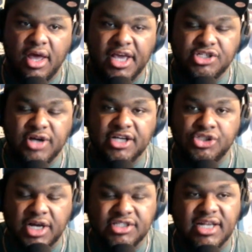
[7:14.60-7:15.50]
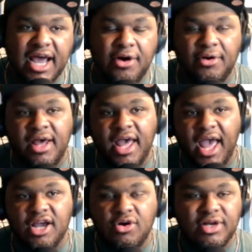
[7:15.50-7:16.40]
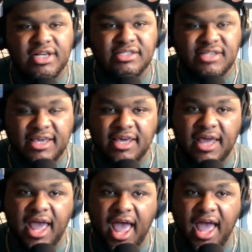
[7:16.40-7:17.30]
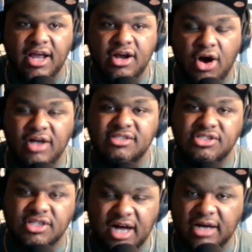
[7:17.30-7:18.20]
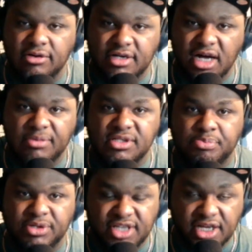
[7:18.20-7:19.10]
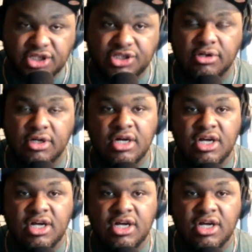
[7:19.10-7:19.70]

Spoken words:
He tried stretching out and going to second and cost the Chicago Cubs potential